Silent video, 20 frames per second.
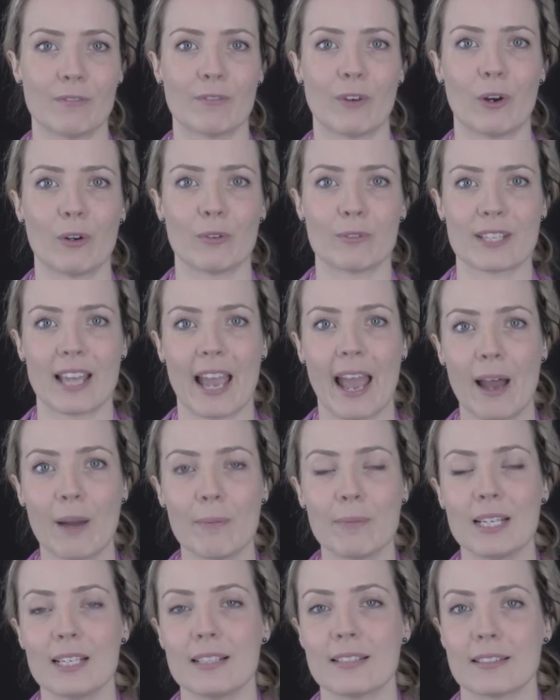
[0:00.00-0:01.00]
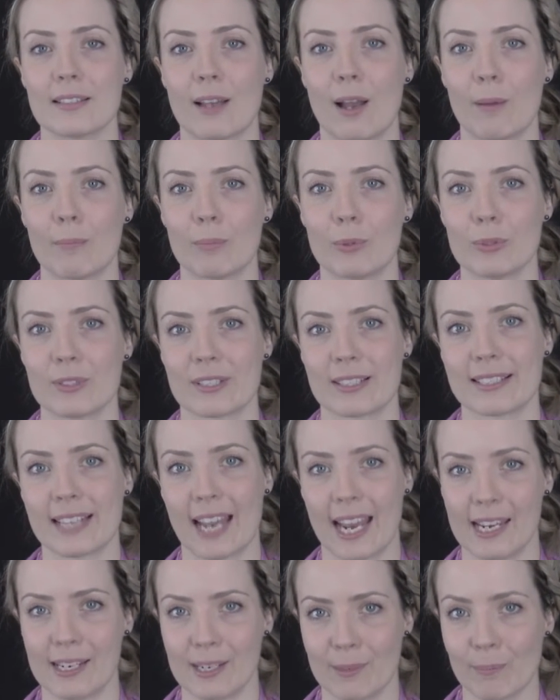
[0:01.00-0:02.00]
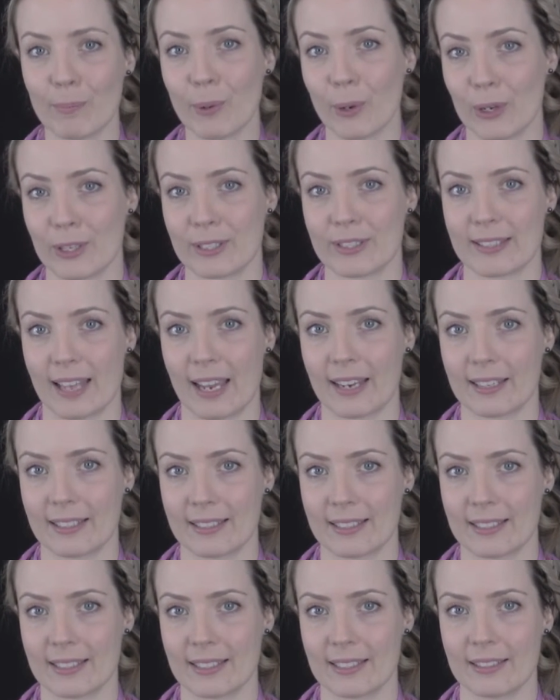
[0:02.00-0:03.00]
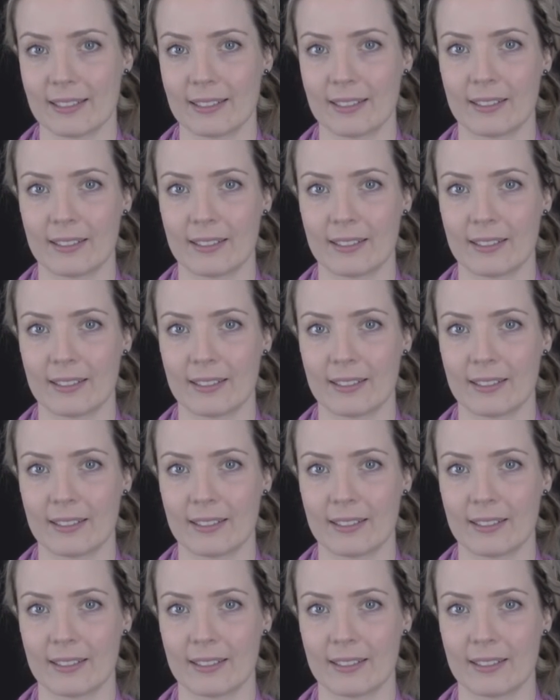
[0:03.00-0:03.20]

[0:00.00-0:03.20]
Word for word: involves how many samples are taken per second.